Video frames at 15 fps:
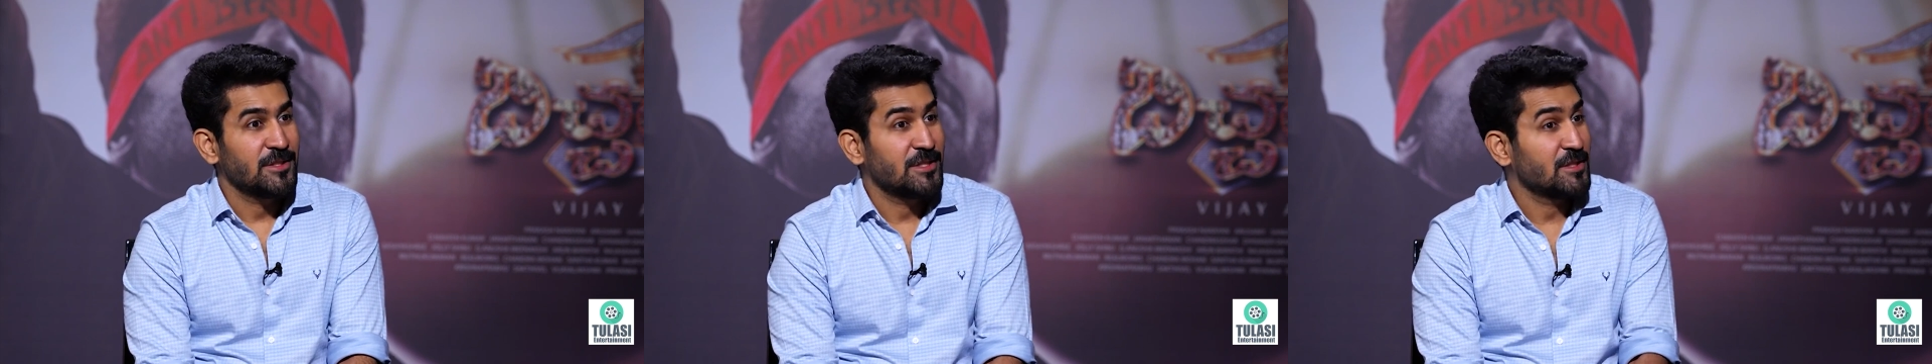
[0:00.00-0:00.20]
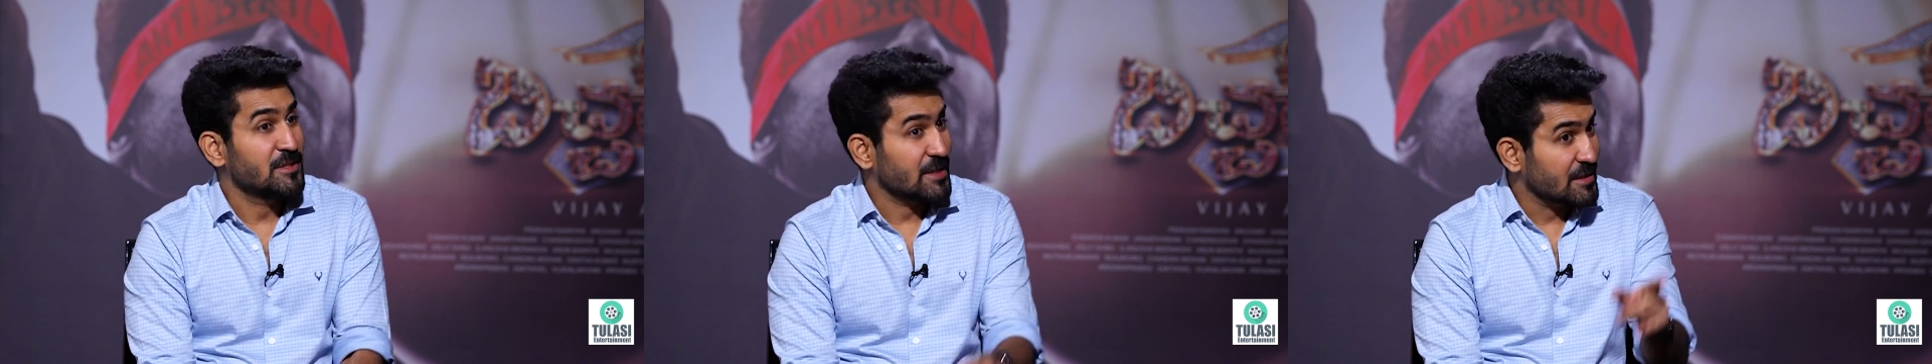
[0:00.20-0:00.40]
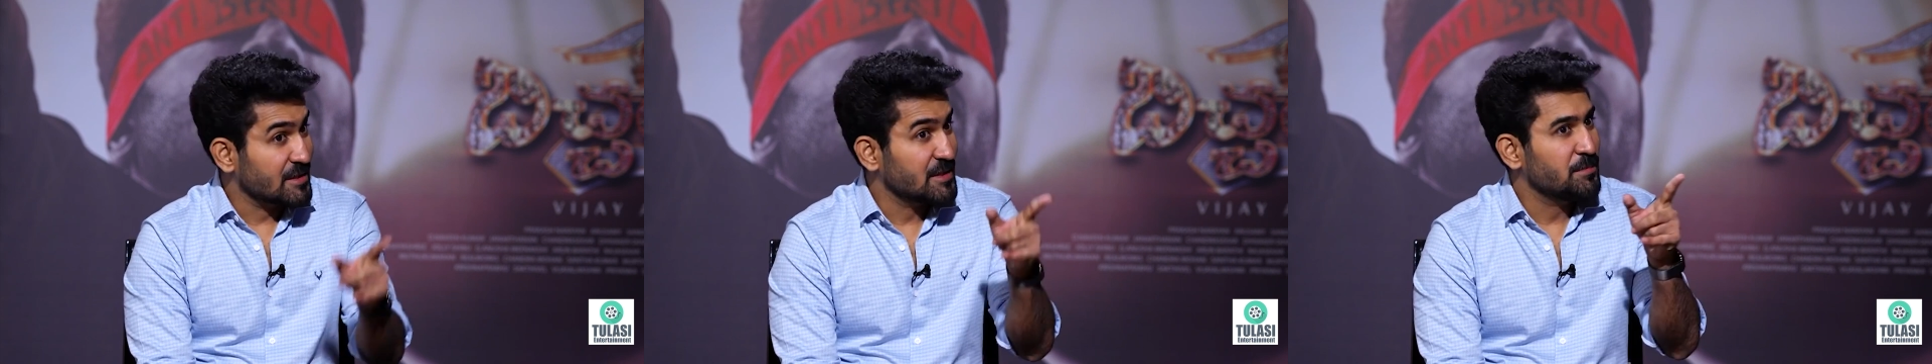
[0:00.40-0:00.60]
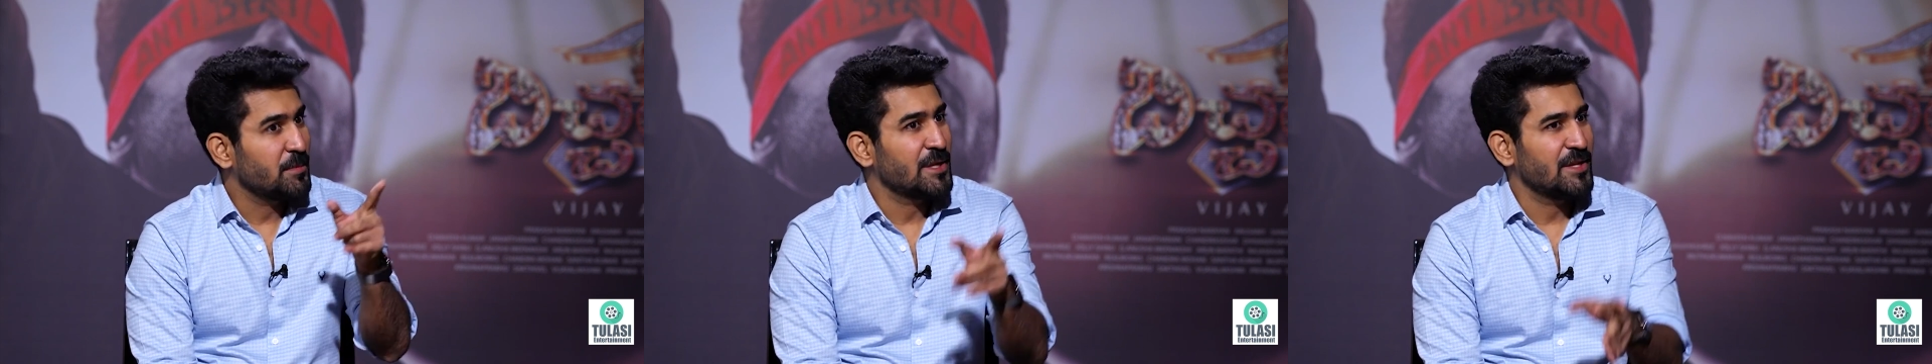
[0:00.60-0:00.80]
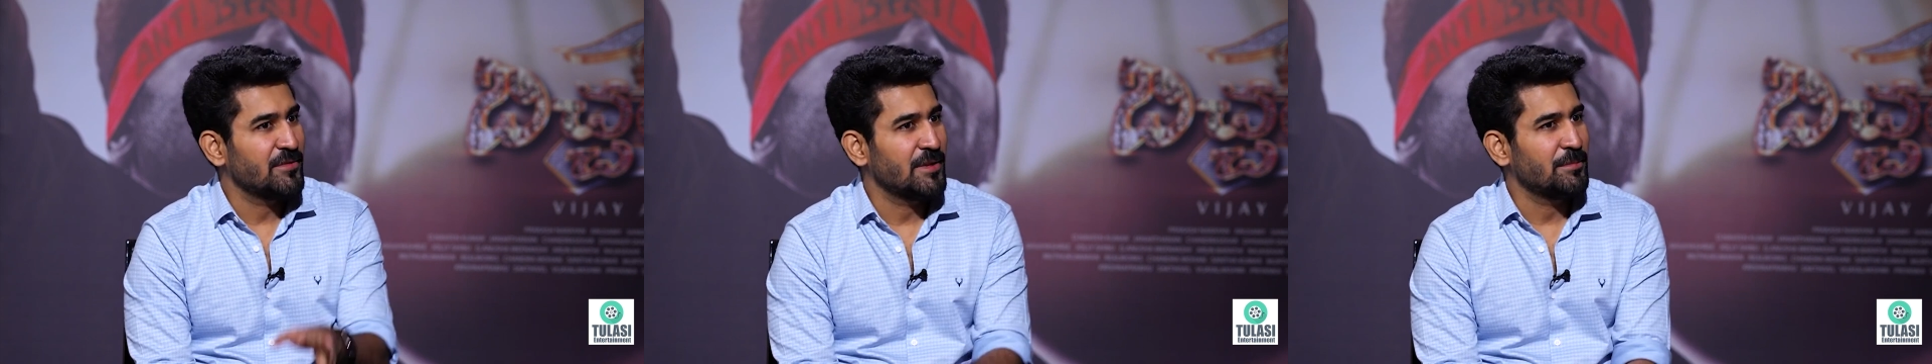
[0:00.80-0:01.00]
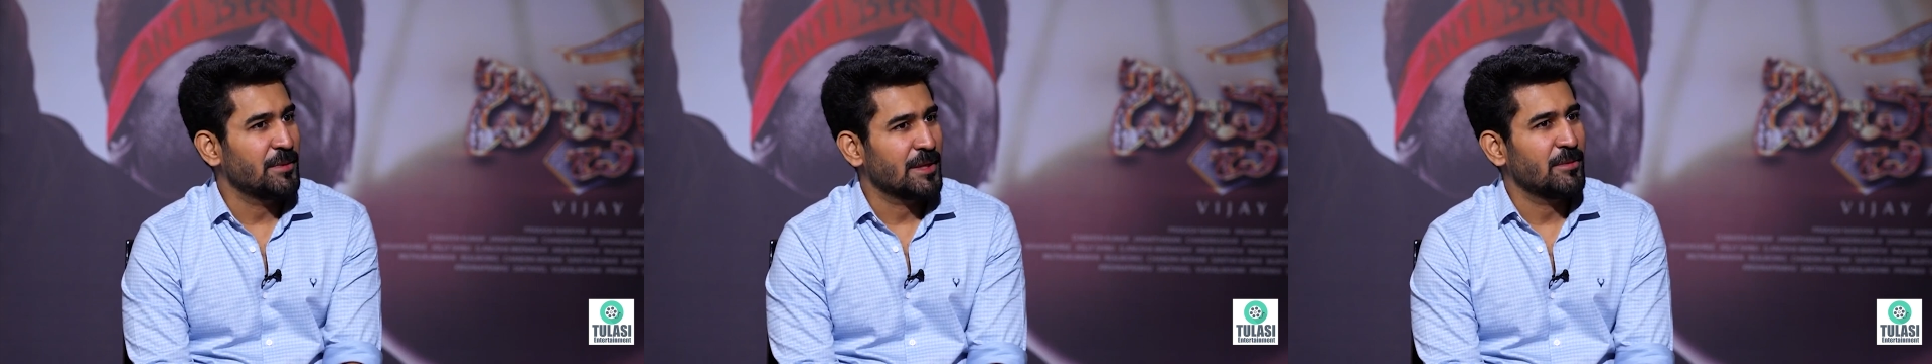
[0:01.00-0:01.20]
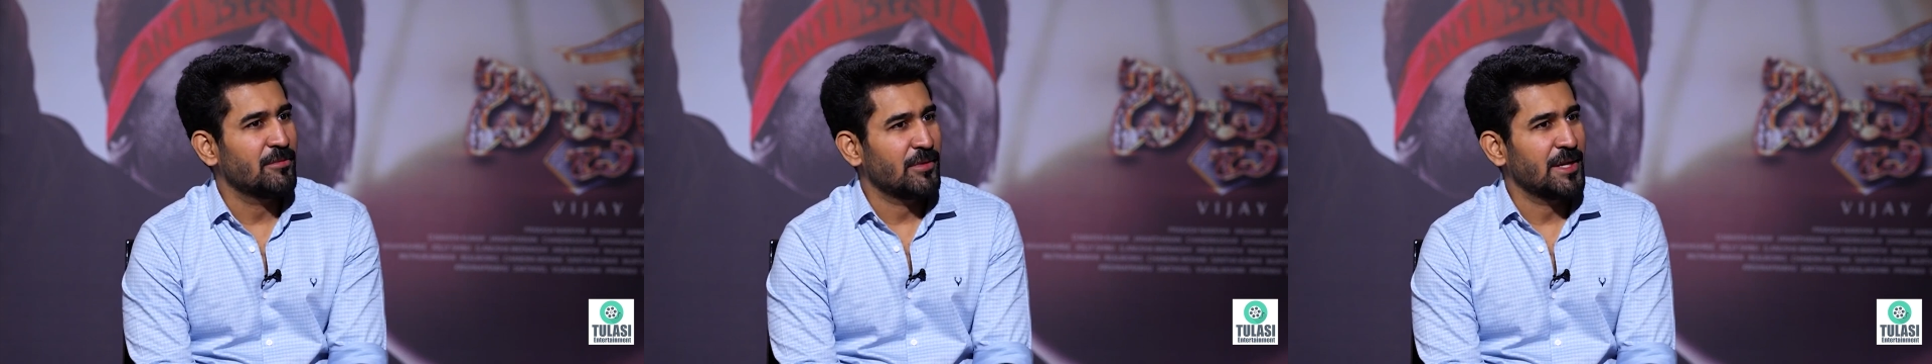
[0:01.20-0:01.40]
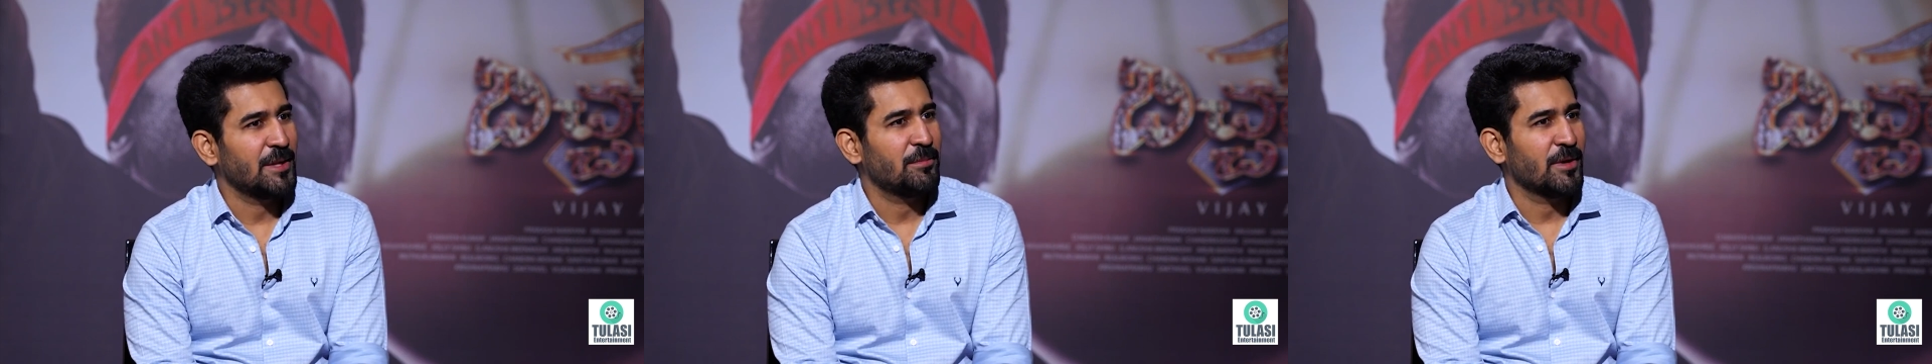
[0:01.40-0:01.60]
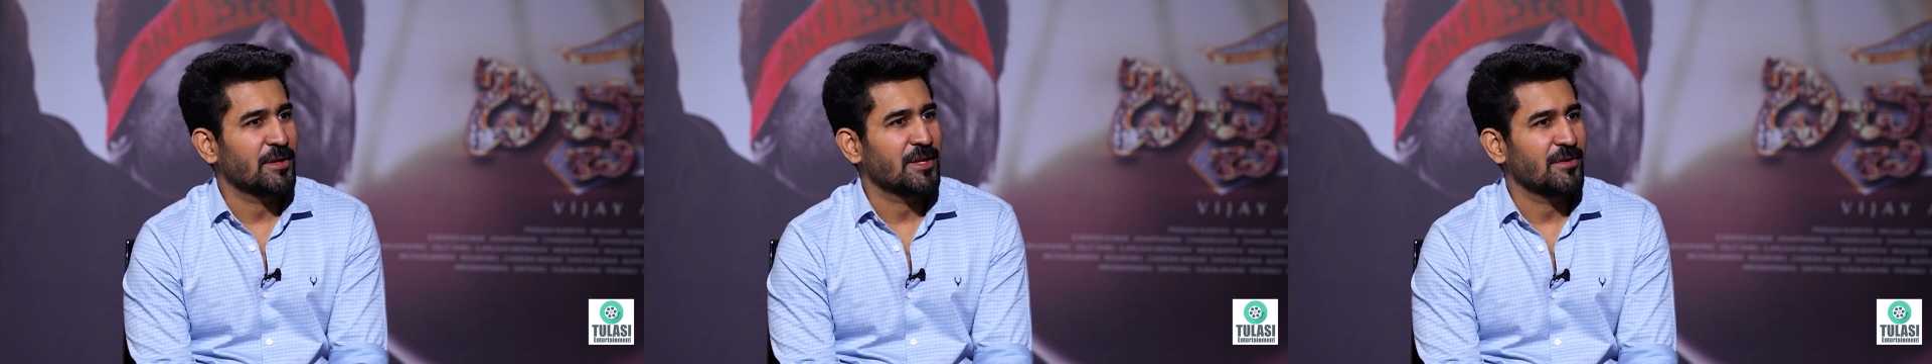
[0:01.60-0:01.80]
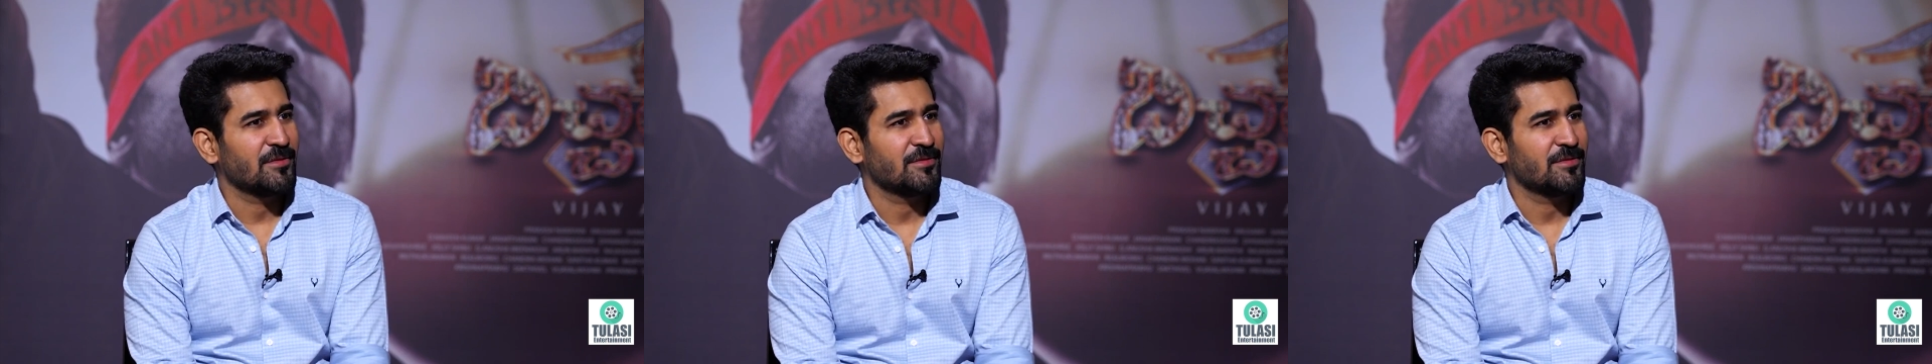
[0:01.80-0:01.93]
The success party will become a funny part of